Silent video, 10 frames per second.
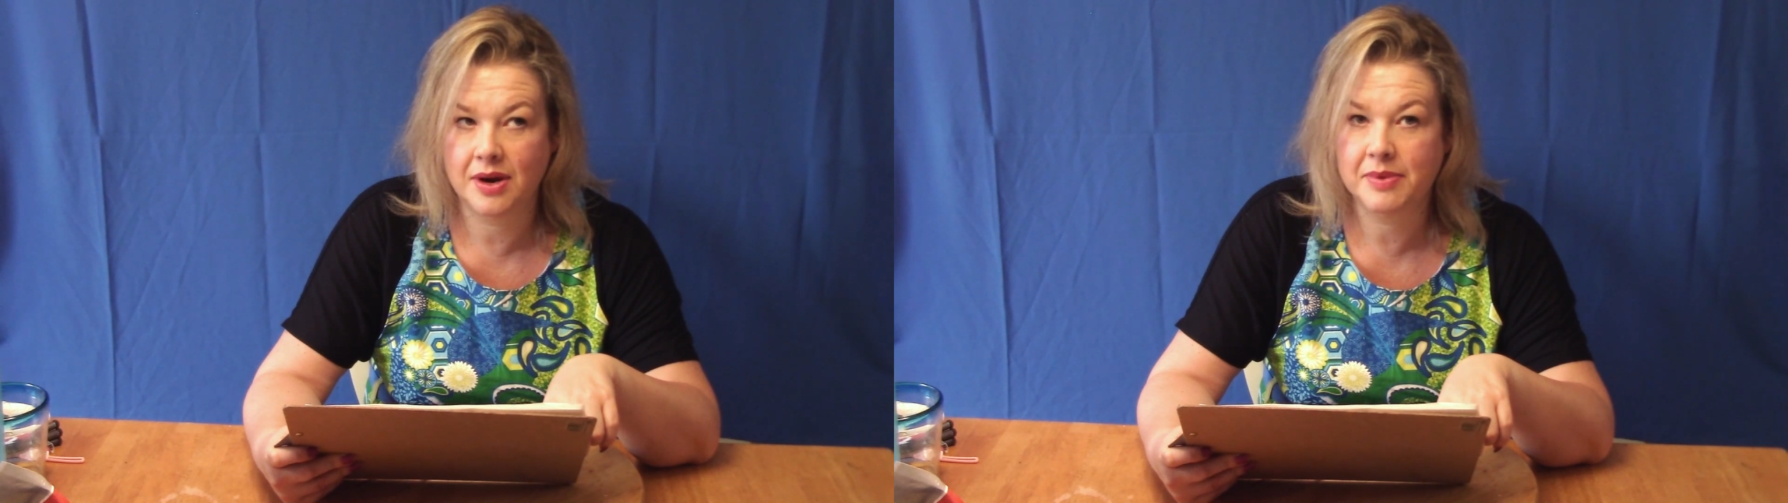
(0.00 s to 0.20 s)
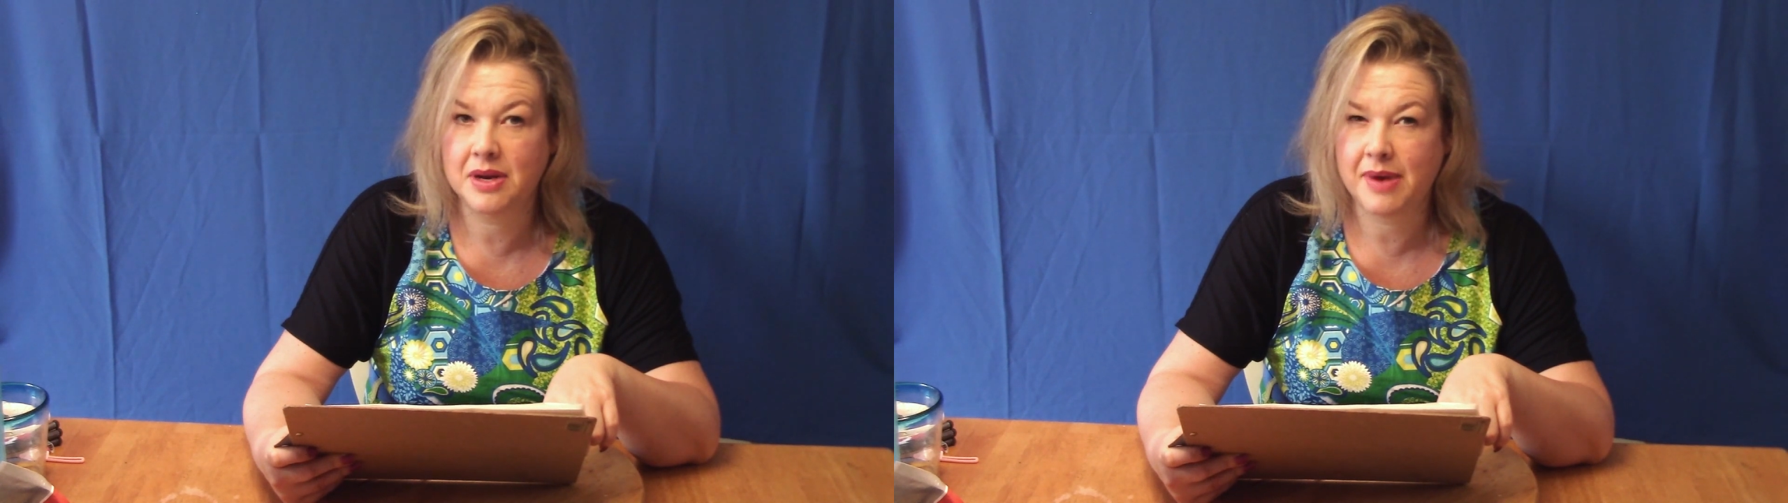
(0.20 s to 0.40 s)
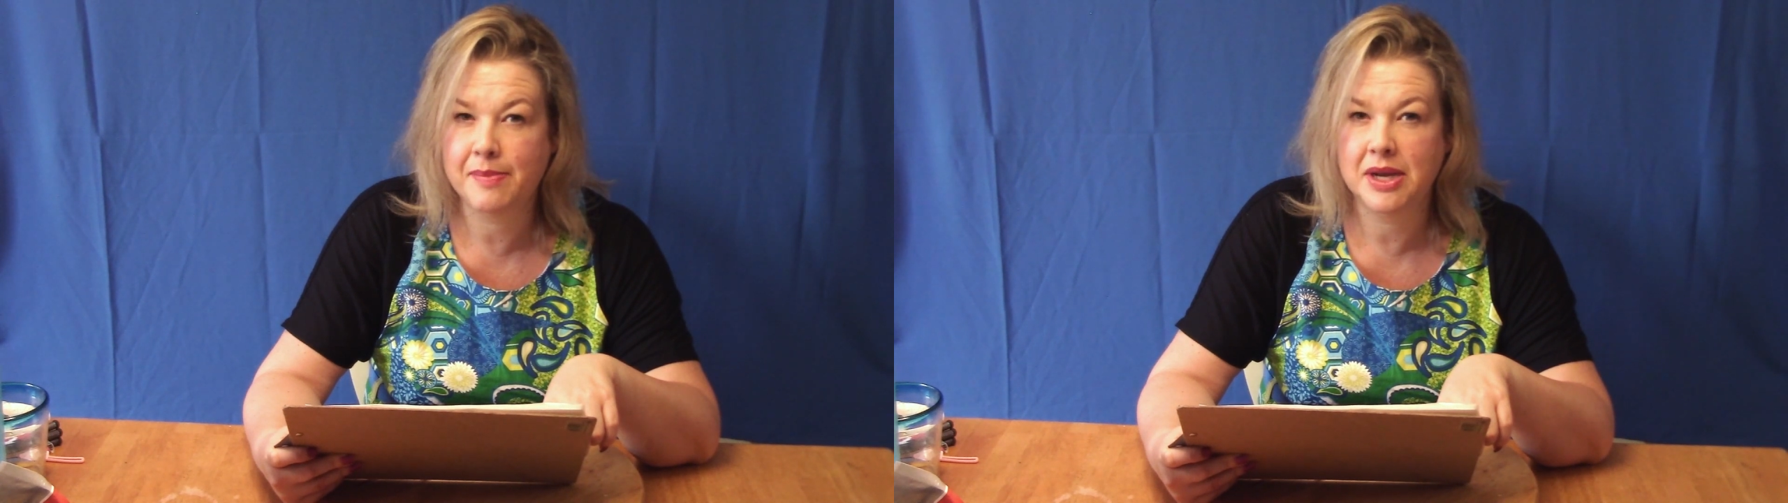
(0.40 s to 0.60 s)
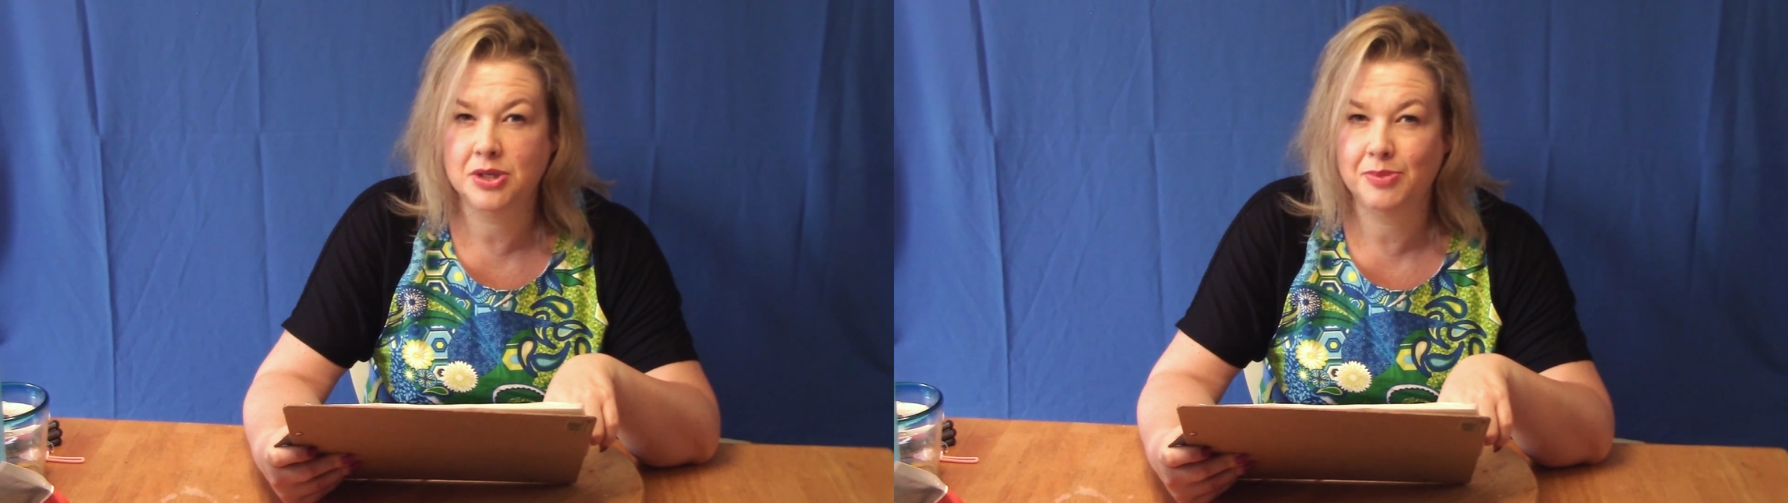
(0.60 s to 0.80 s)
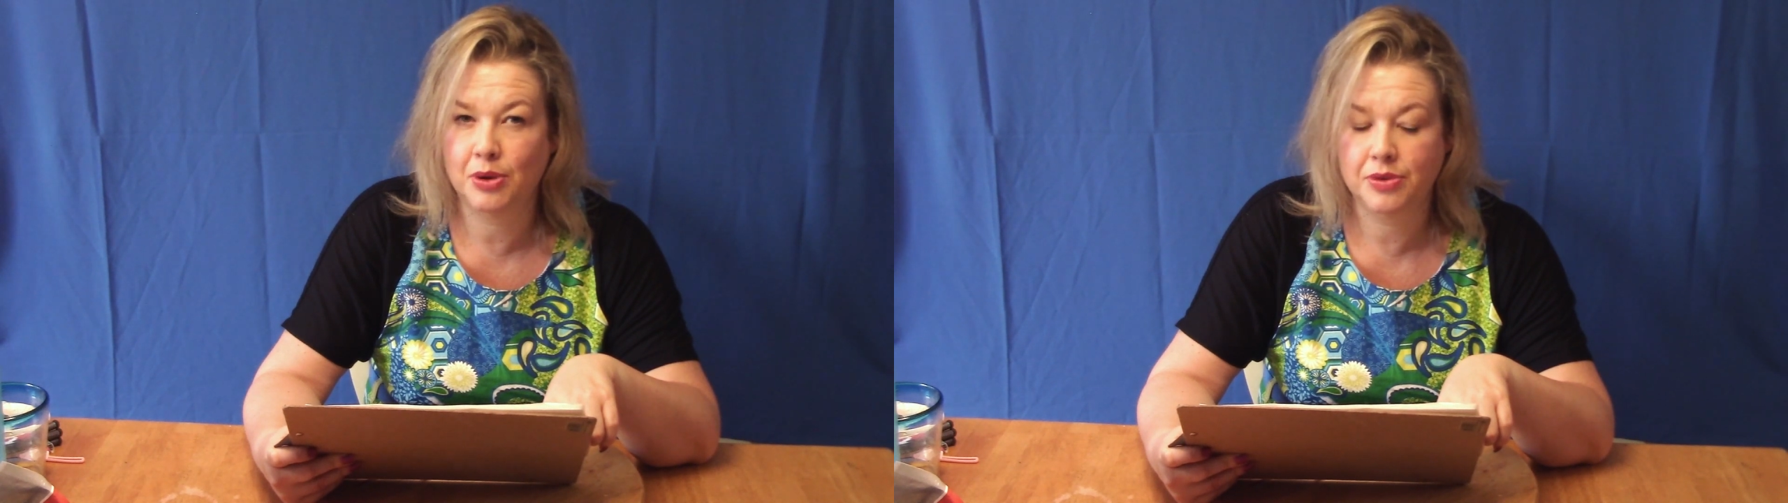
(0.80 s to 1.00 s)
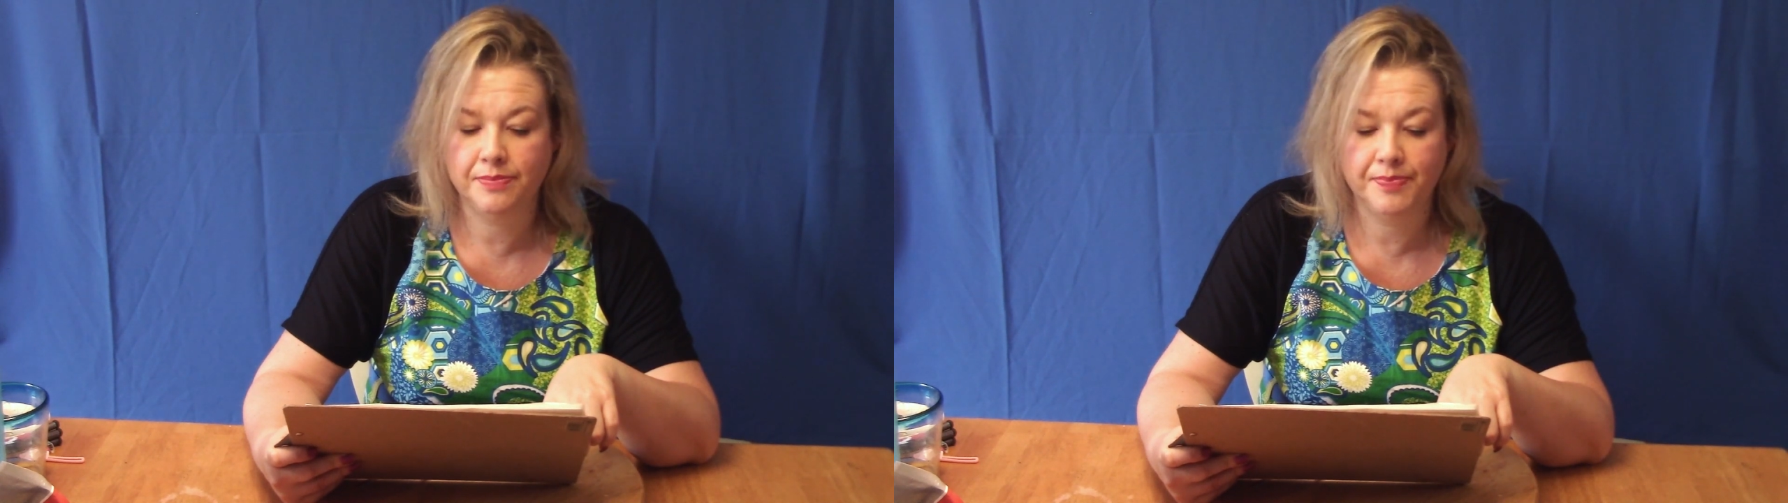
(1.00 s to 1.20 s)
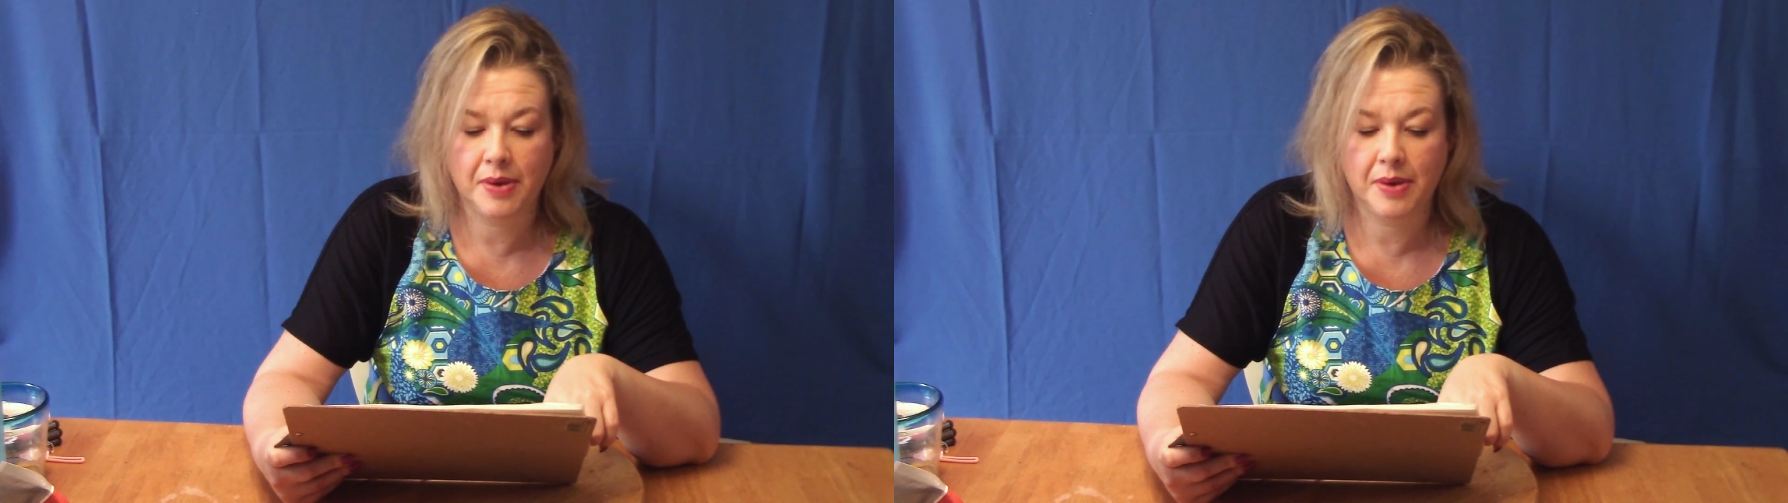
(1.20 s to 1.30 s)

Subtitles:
I might do both.